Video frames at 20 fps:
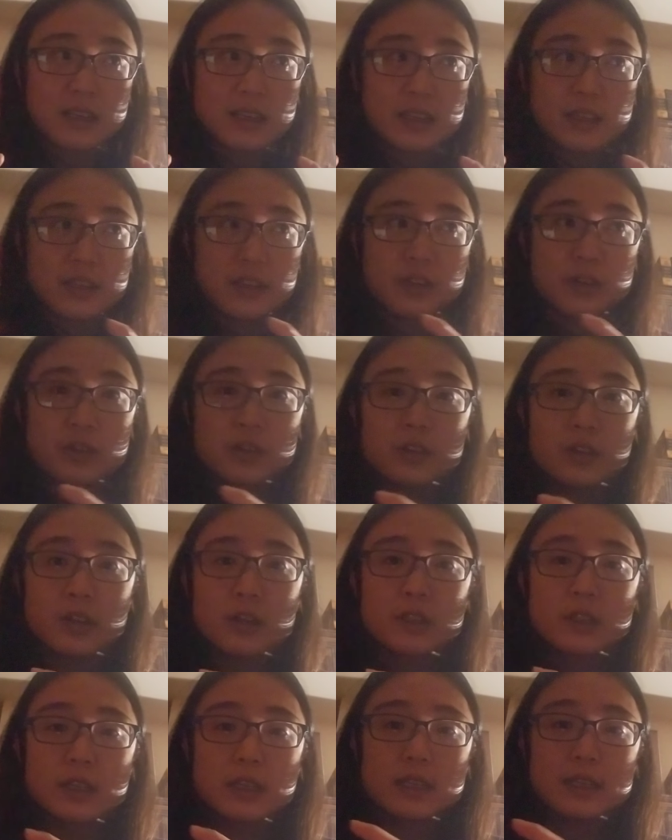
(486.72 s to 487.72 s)
You're not
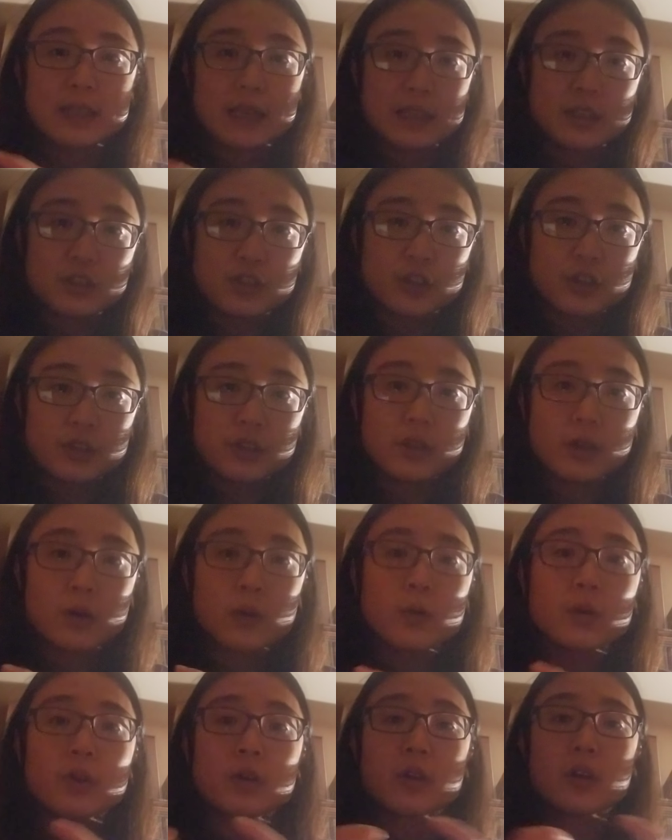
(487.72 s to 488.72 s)
tension
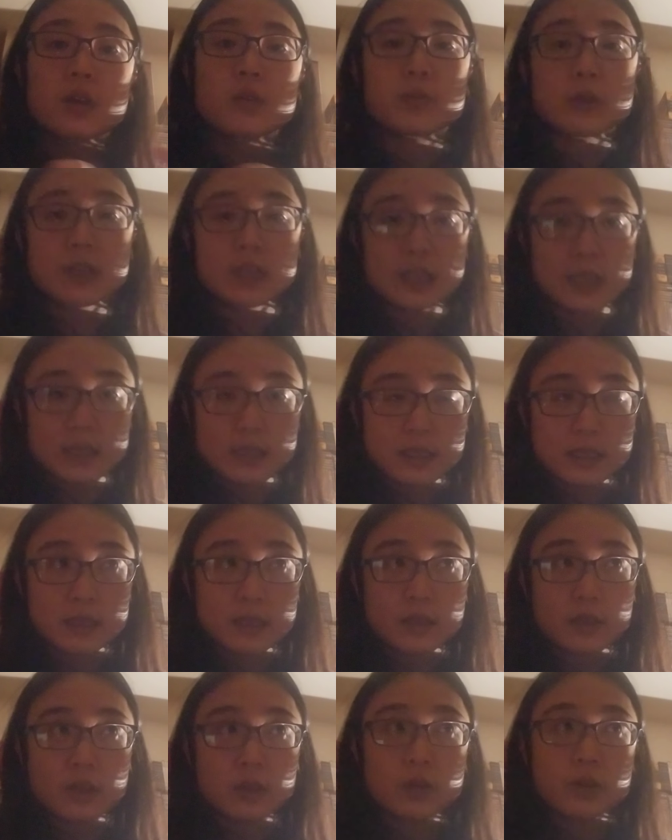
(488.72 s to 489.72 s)
or release.
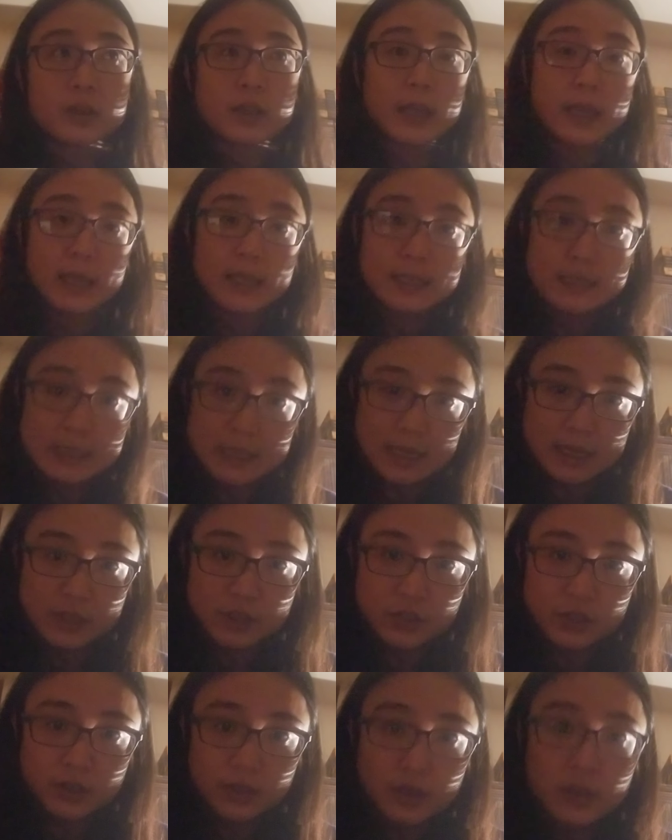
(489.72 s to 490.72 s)
You're in
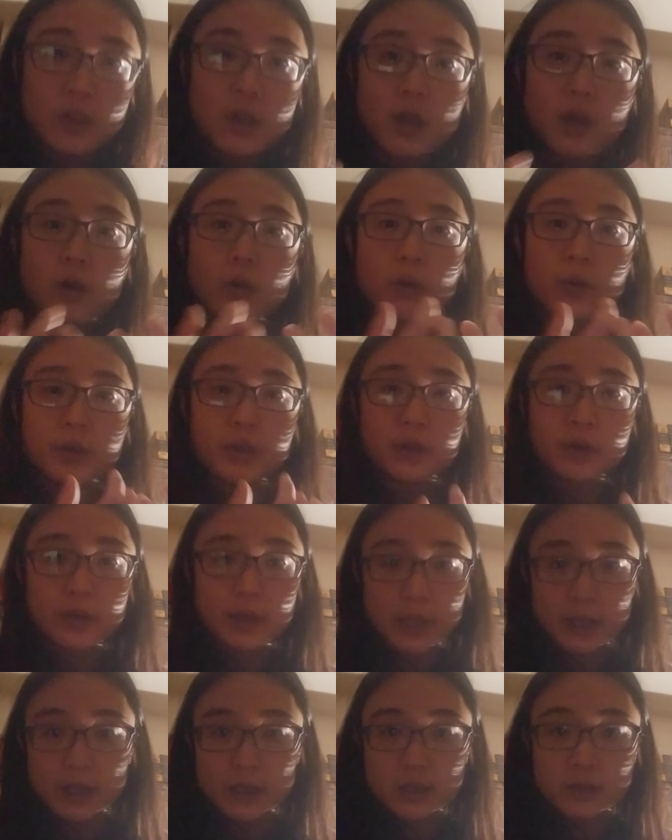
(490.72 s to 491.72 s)
tension or you're
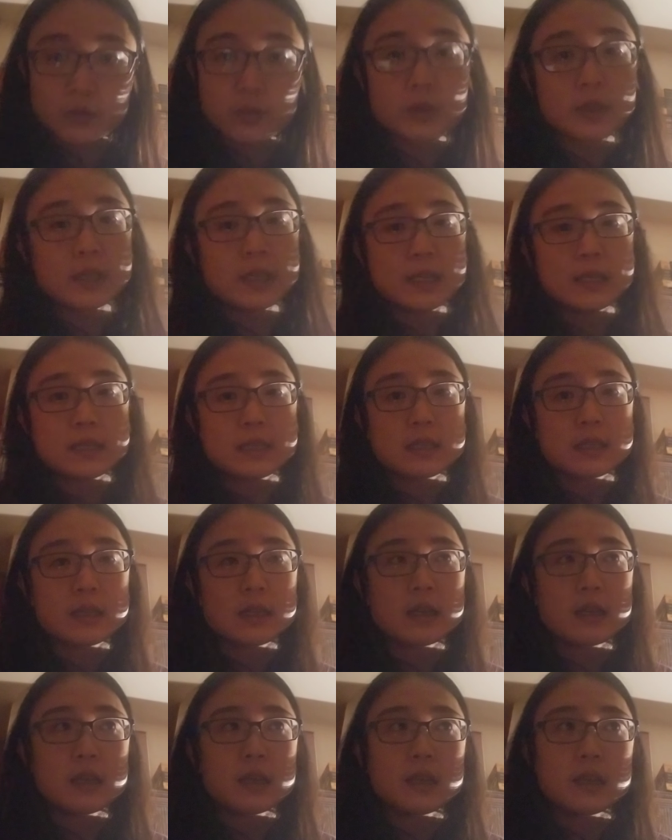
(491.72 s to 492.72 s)
in release.
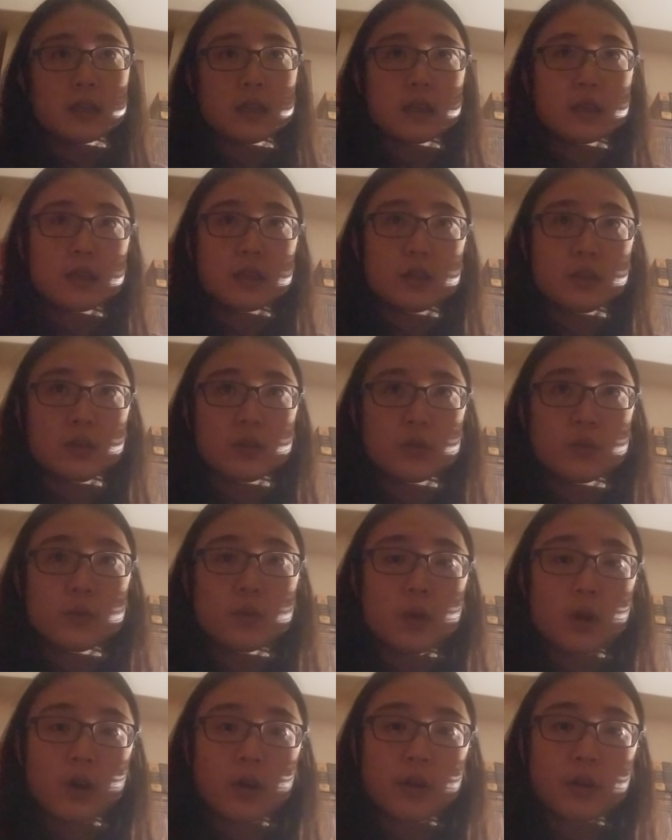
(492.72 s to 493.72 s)
You
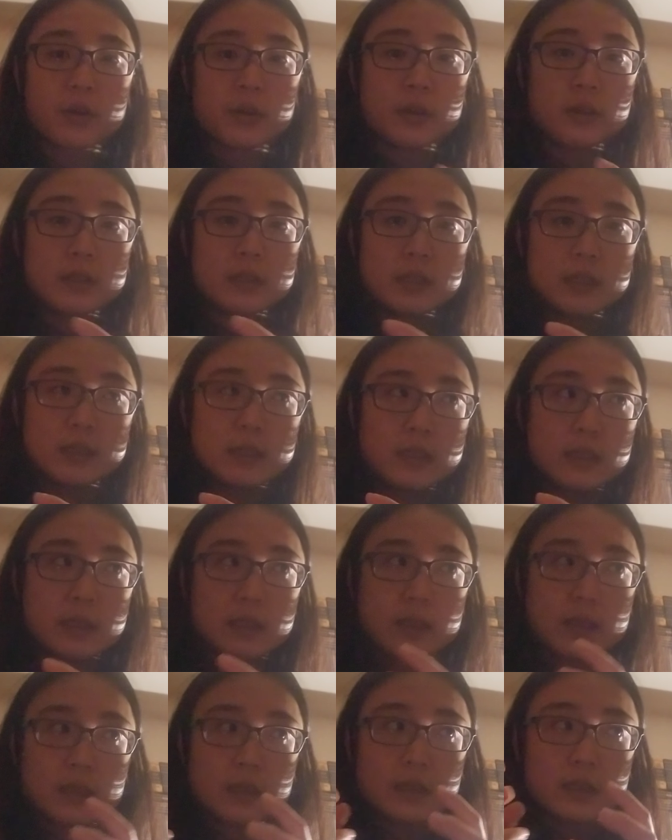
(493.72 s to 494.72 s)
are
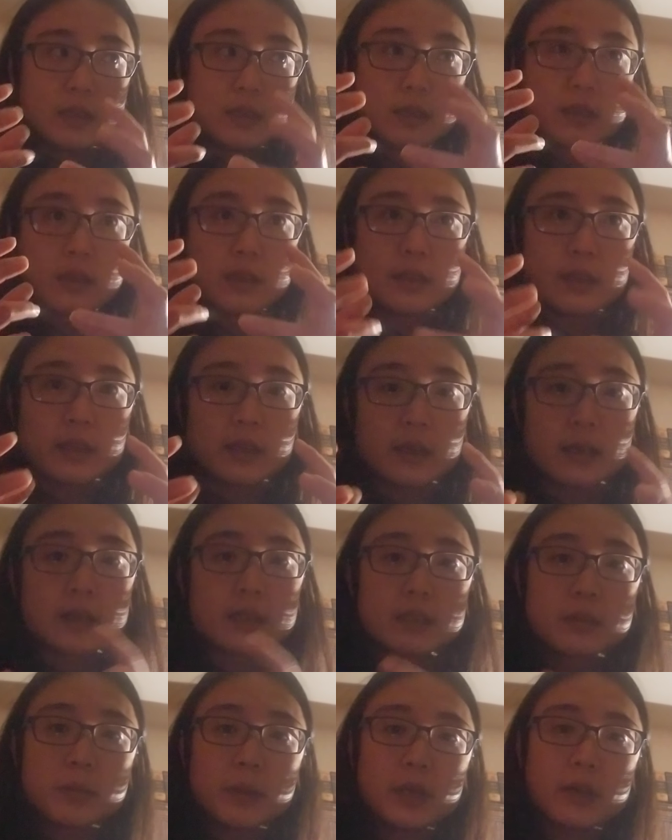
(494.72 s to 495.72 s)
the thing
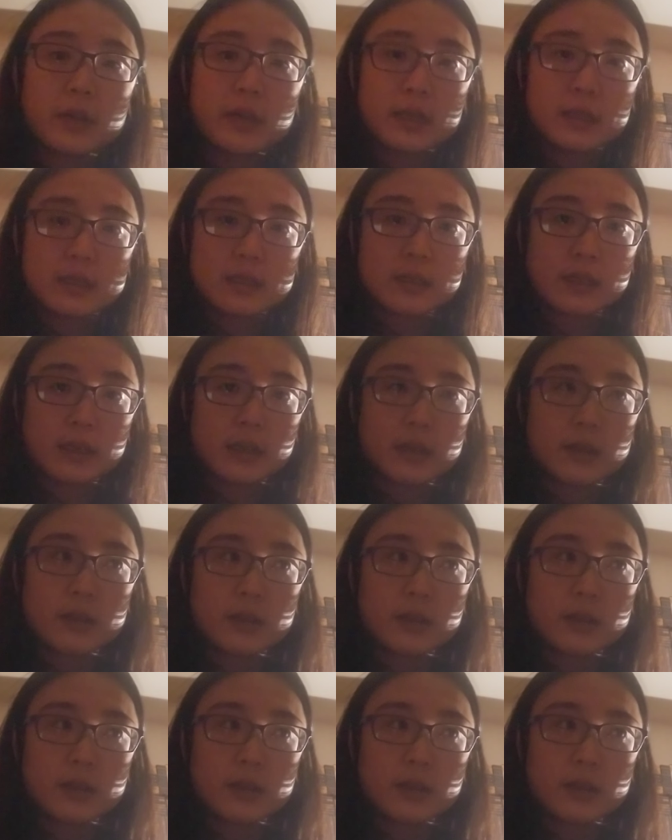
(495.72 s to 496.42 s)
experiencing it.